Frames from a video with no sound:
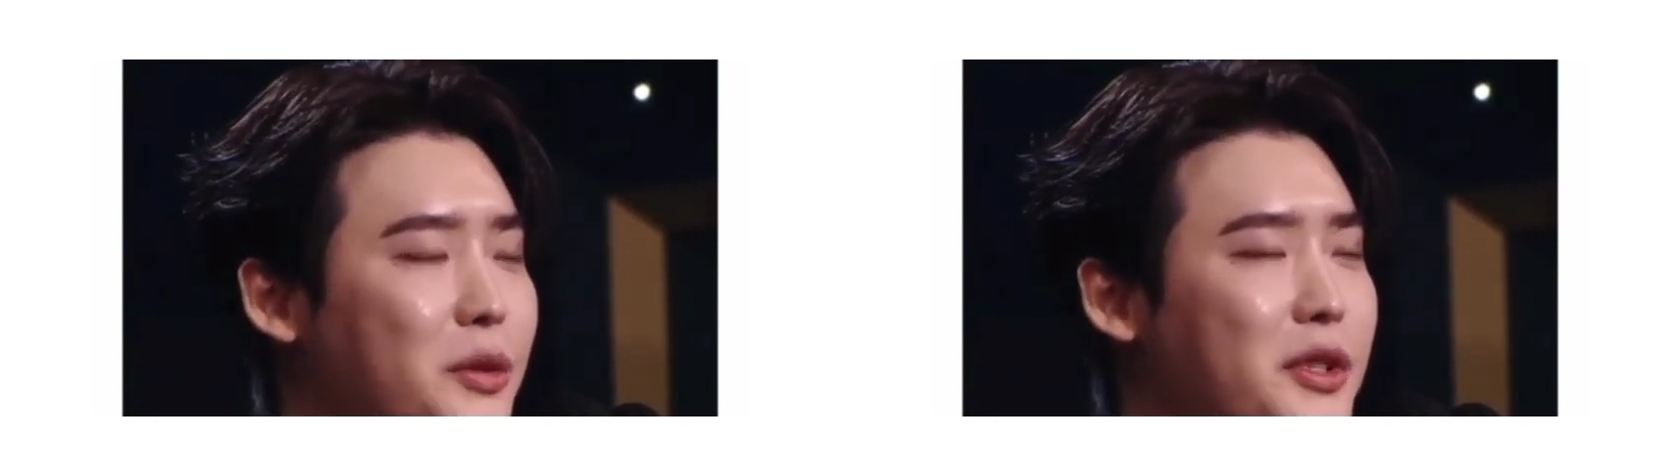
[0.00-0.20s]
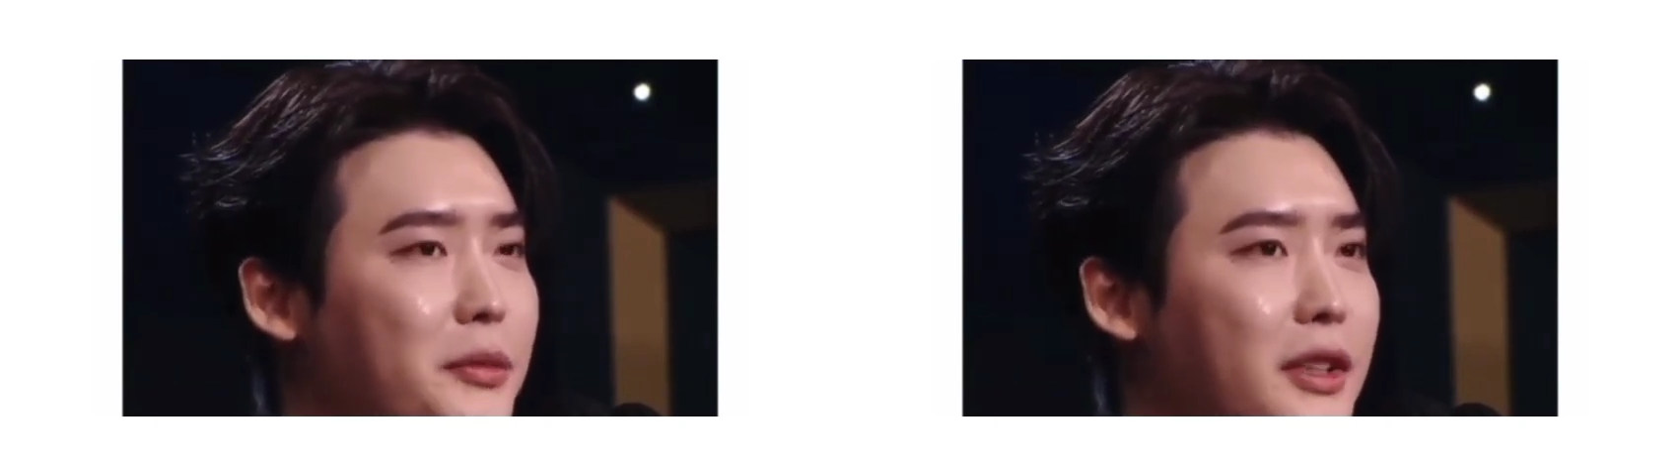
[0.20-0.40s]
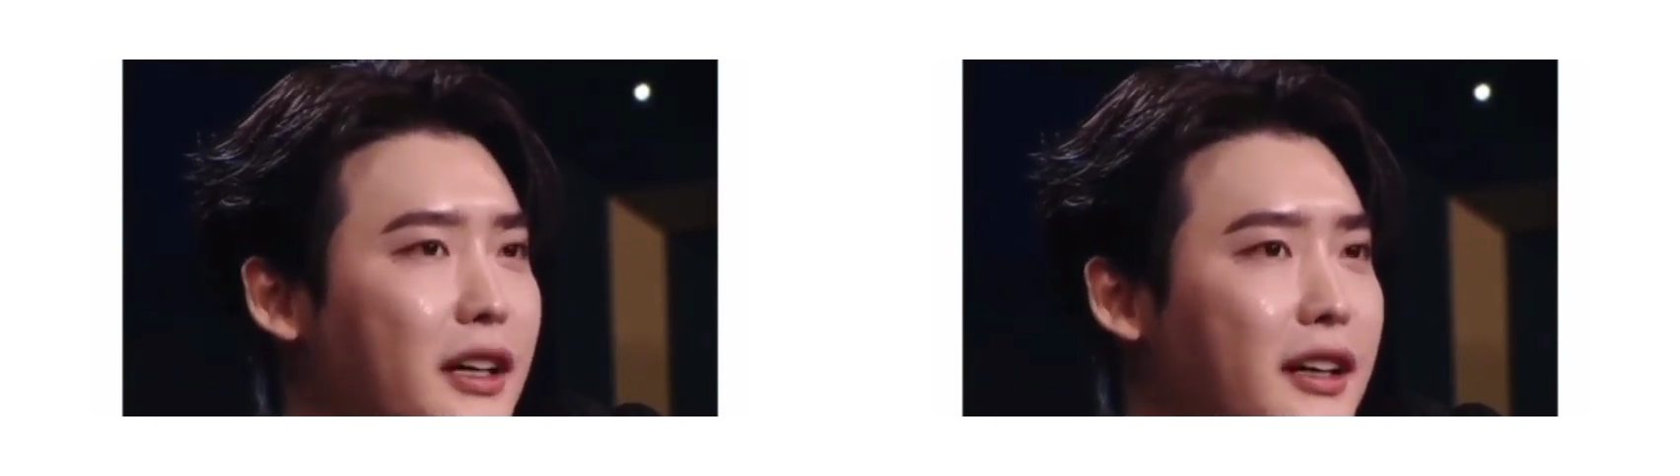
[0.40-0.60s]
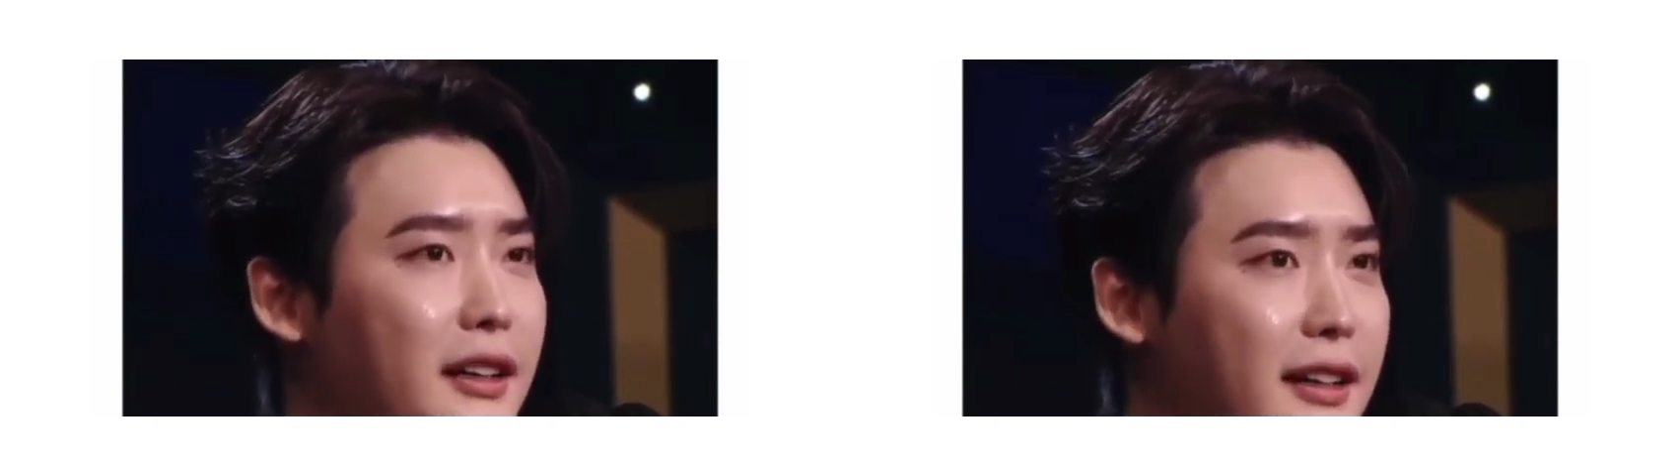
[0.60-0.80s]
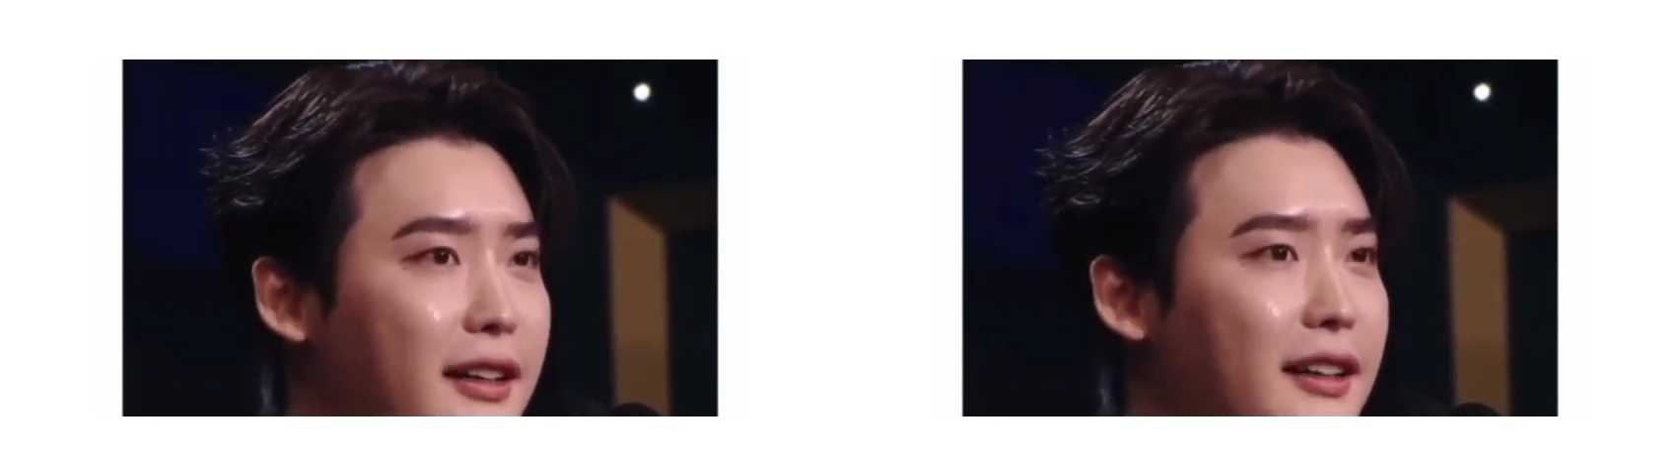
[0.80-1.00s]

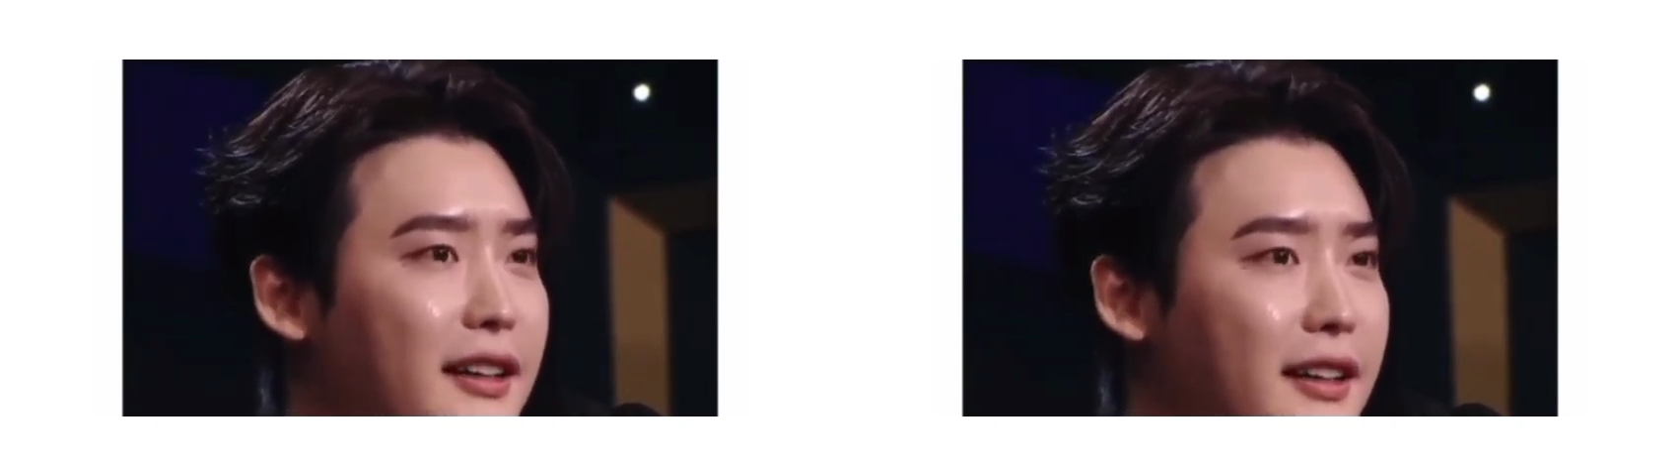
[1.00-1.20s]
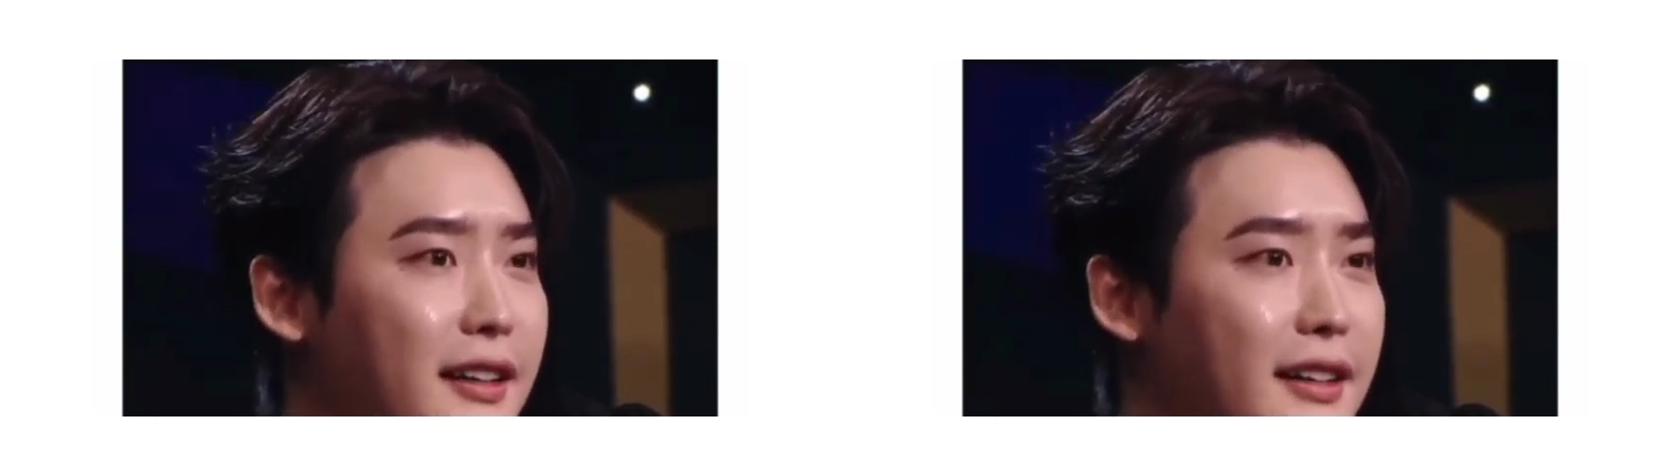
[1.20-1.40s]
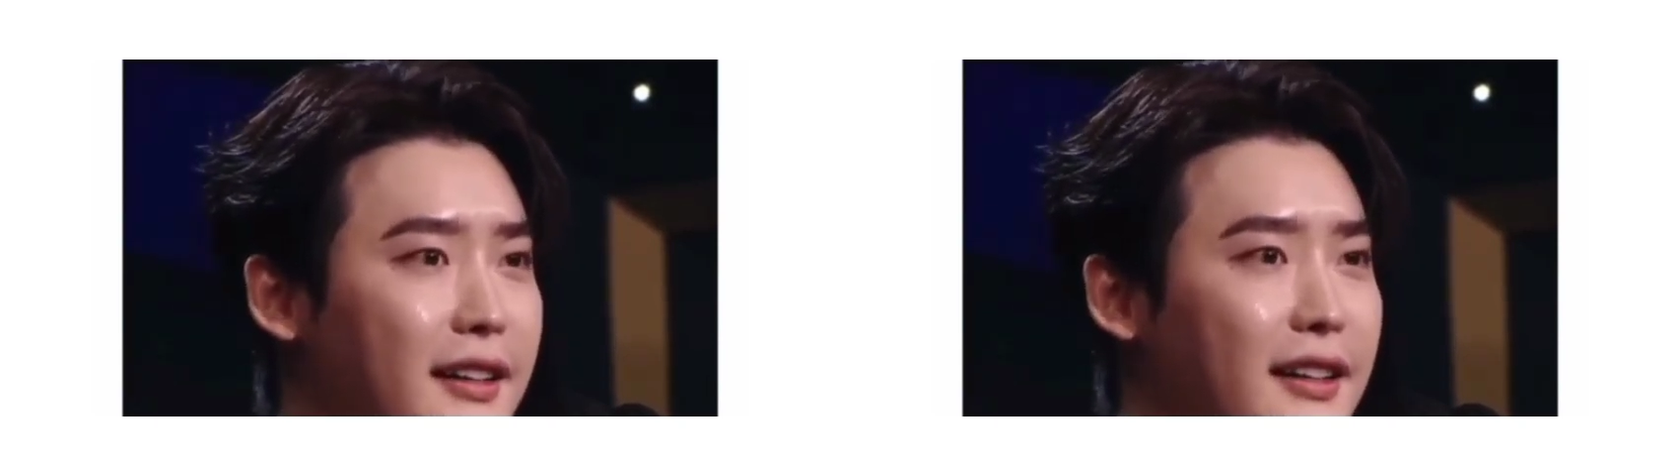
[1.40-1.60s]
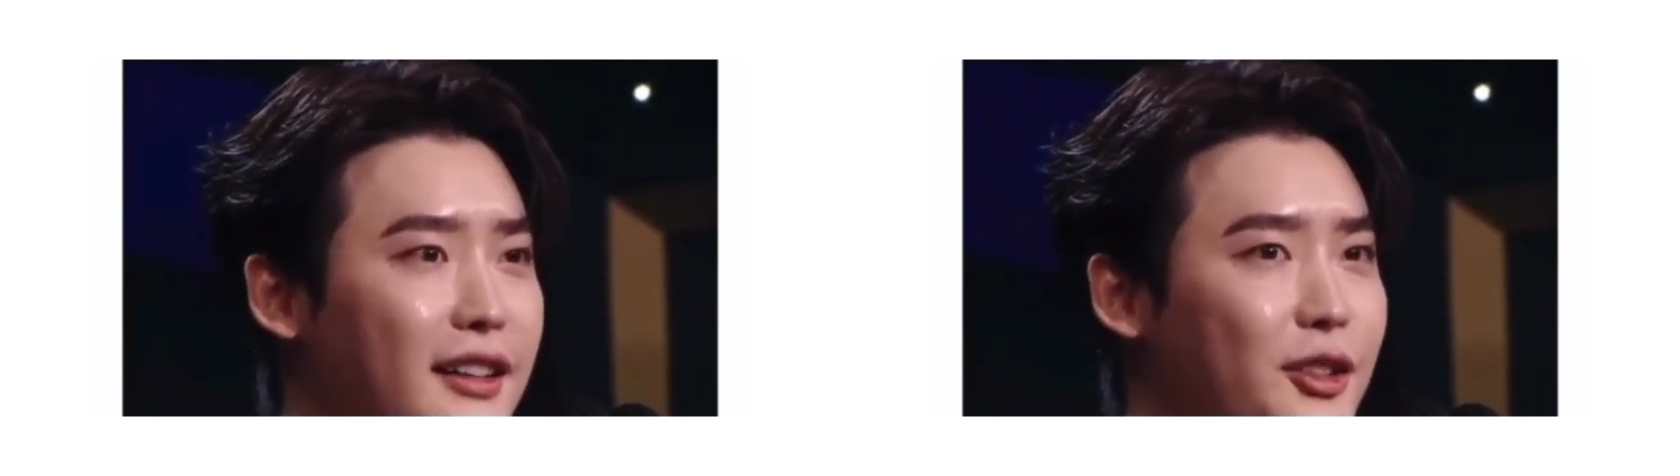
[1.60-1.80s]
However, there was